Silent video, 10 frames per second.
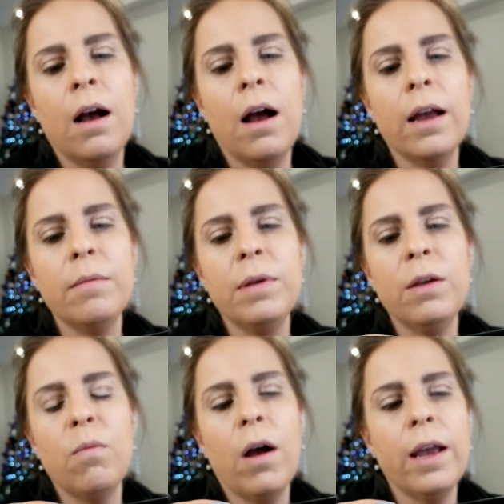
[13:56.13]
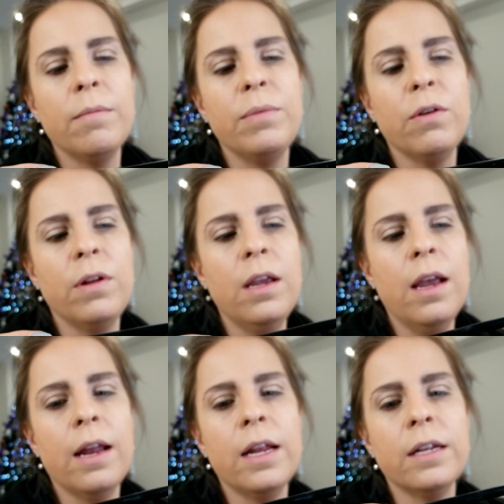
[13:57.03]
IBY
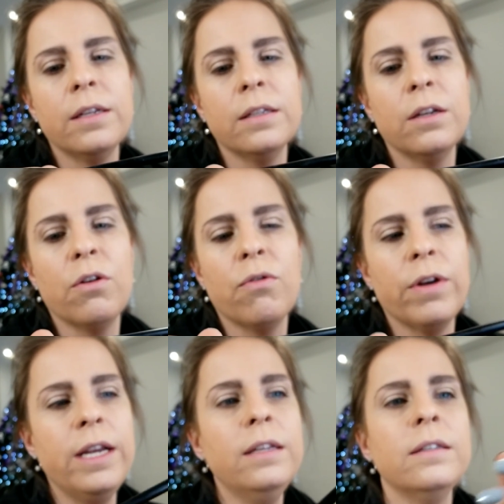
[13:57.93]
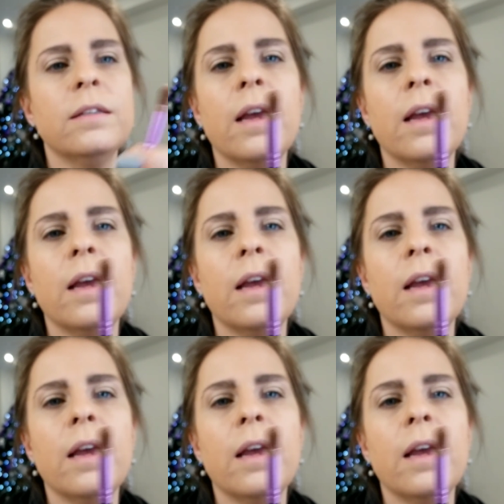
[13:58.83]
Beauty, and it does a crease,